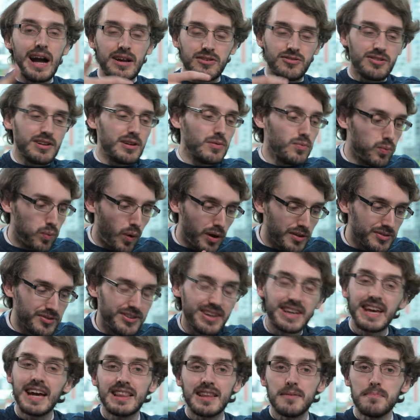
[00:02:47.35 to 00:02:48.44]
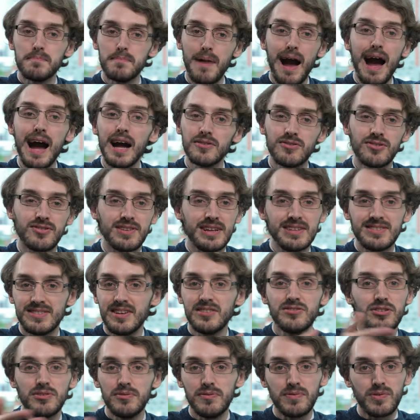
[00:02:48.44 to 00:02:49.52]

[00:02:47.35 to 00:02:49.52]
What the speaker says: actually want to get the badge that says that